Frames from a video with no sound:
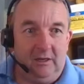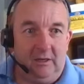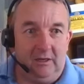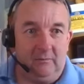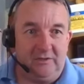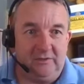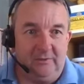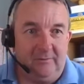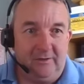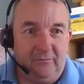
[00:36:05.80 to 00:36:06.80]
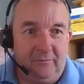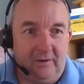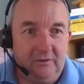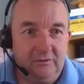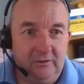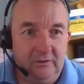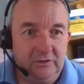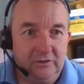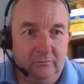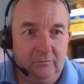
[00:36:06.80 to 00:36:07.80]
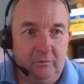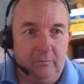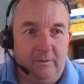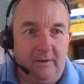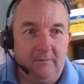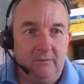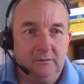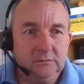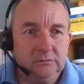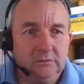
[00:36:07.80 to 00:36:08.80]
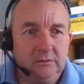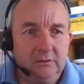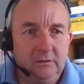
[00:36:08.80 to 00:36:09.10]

Which other manufacturers, subfloor prep, which